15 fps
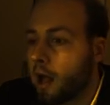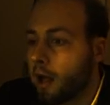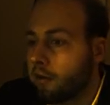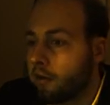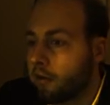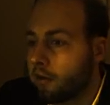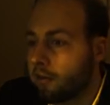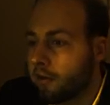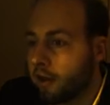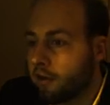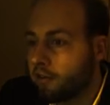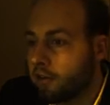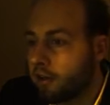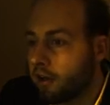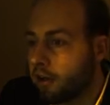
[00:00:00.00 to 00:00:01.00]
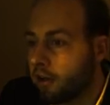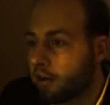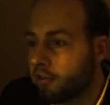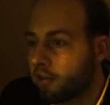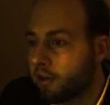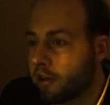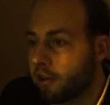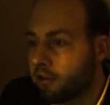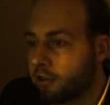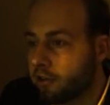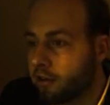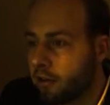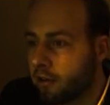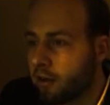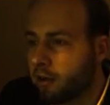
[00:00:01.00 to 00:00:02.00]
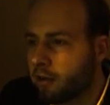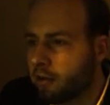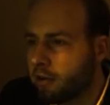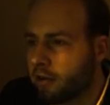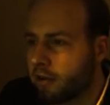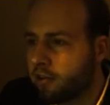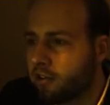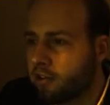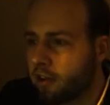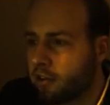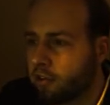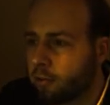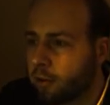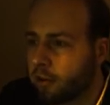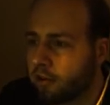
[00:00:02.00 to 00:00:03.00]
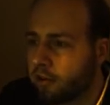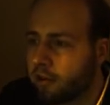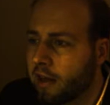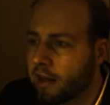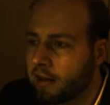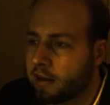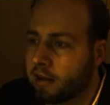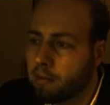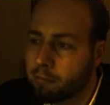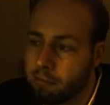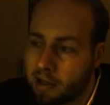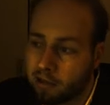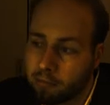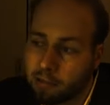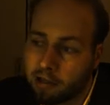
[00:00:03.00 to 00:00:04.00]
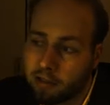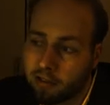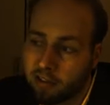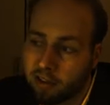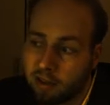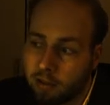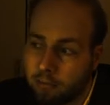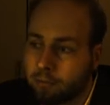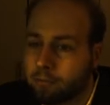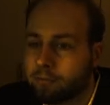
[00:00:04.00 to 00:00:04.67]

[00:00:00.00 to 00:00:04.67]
And our danger and isolation only accentuated that incompatibility.